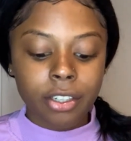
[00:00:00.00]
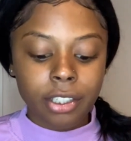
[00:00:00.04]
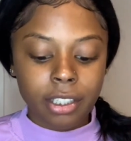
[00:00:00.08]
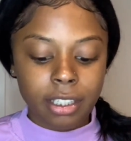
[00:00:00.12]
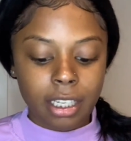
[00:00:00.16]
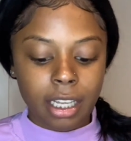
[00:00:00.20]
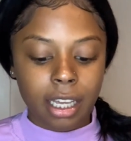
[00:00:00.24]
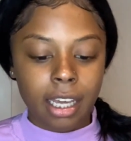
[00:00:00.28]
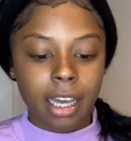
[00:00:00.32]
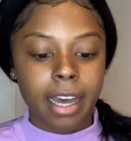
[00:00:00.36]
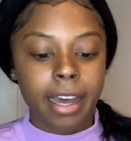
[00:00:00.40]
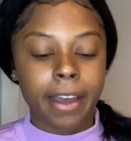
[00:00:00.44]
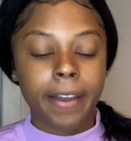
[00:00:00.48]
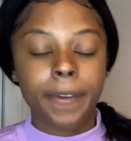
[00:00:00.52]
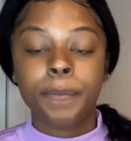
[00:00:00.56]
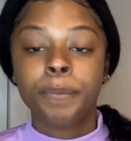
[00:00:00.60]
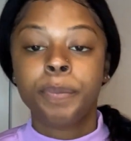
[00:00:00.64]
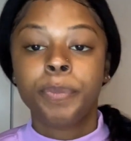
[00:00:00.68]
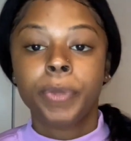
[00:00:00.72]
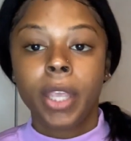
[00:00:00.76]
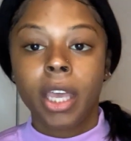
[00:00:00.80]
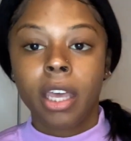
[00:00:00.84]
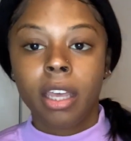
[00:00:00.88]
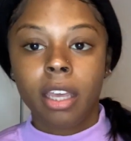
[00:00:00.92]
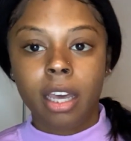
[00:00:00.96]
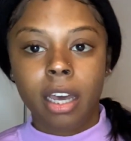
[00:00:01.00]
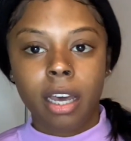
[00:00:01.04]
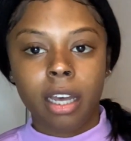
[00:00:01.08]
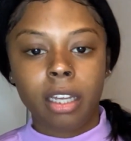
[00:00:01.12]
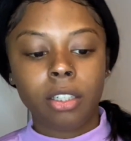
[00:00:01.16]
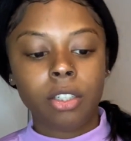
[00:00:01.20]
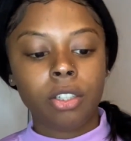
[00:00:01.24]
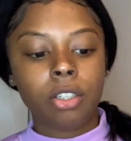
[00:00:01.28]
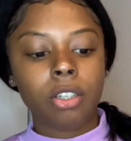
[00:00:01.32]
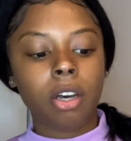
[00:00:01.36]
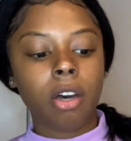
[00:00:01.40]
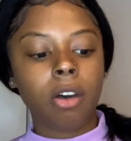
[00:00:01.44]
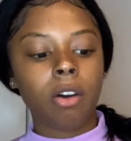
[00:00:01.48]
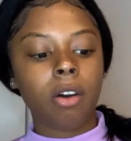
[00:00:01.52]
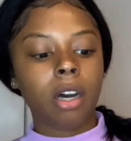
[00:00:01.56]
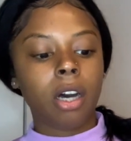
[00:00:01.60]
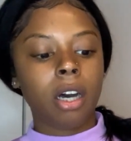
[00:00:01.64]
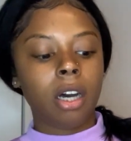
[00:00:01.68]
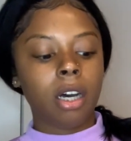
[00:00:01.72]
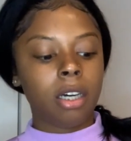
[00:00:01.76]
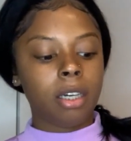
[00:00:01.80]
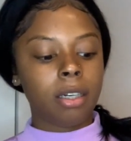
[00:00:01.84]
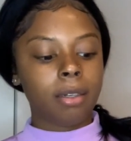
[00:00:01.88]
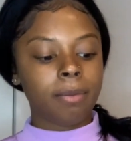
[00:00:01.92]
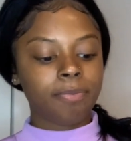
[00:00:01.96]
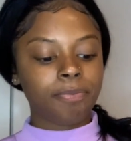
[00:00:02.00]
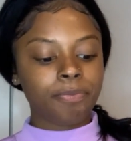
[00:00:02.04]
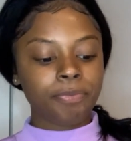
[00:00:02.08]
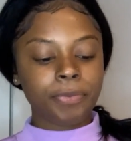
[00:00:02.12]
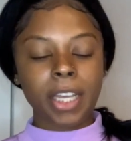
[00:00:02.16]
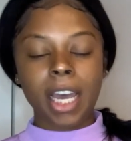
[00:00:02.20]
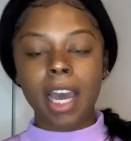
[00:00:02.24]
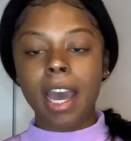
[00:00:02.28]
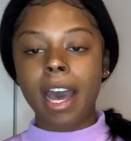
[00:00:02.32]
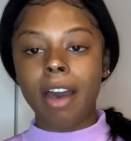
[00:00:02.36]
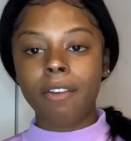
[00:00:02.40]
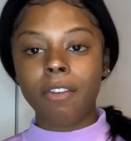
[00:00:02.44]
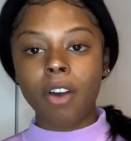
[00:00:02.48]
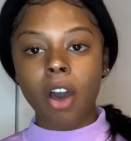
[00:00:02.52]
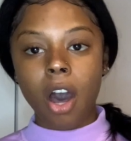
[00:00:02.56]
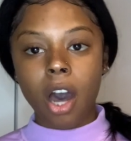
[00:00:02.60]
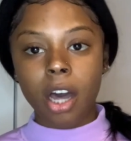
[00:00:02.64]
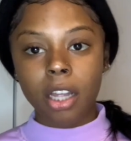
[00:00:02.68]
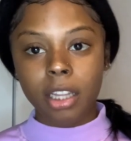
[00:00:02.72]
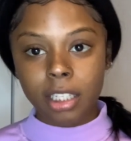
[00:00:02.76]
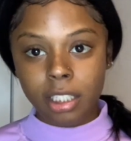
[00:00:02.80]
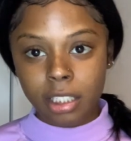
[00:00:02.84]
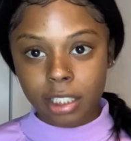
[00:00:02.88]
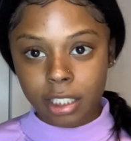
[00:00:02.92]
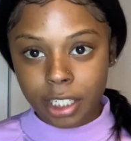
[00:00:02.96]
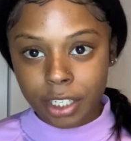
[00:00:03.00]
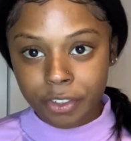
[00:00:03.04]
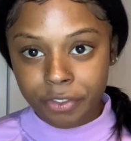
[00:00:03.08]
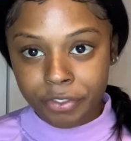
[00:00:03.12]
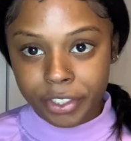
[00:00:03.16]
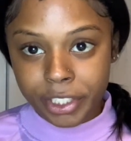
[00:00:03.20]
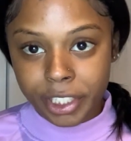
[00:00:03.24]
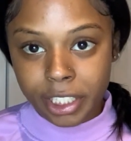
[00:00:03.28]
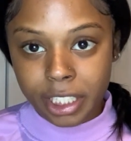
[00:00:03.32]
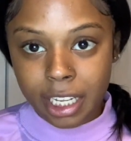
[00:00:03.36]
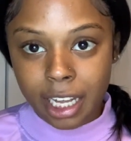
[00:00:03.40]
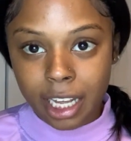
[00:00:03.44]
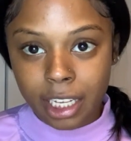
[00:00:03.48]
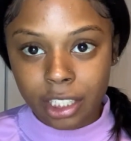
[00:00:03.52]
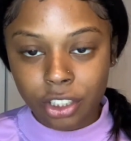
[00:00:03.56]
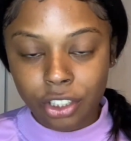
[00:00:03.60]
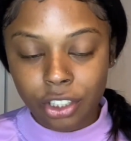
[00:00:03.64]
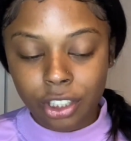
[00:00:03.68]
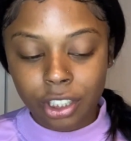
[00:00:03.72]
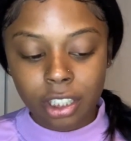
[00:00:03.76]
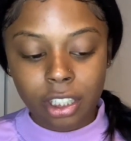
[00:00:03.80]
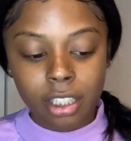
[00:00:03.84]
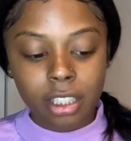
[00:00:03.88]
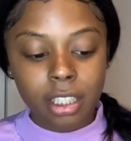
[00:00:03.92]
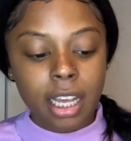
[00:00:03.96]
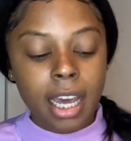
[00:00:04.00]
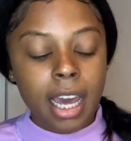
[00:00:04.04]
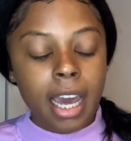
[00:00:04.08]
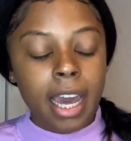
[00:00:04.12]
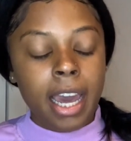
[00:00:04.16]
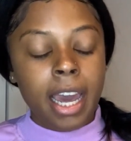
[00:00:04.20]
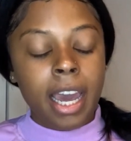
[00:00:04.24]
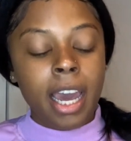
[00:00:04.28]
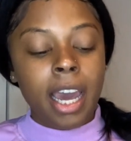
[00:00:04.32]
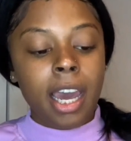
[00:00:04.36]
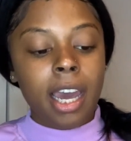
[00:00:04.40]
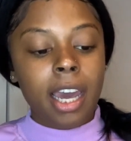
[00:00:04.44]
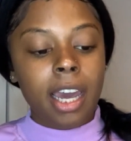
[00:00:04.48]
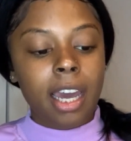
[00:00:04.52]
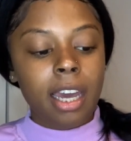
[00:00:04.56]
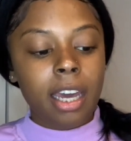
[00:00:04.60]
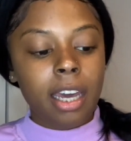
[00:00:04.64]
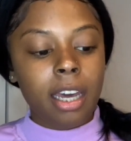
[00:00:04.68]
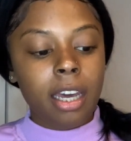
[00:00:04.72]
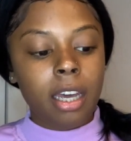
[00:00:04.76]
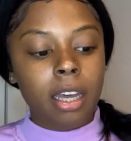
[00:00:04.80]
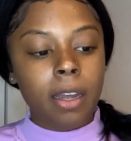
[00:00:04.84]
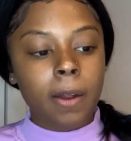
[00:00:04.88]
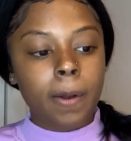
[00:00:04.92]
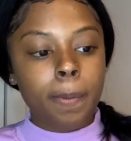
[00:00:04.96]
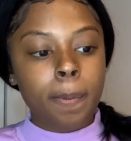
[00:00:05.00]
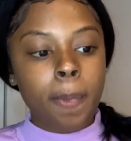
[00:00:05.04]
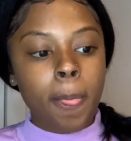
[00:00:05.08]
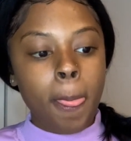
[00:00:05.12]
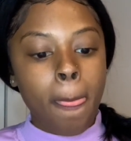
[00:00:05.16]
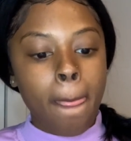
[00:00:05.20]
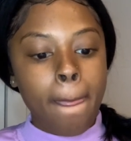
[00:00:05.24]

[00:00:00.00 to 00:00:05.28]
K. Yeah, so they have all these different sections, and